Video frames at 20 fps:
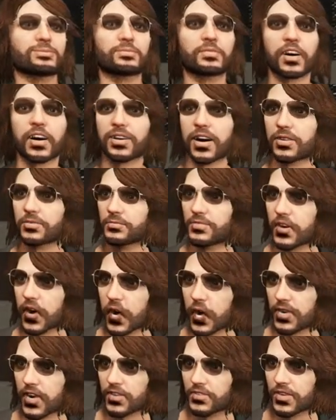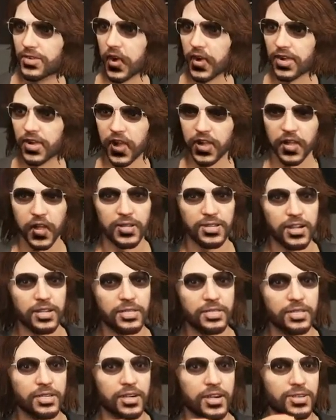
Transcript: And that, on that note, this is the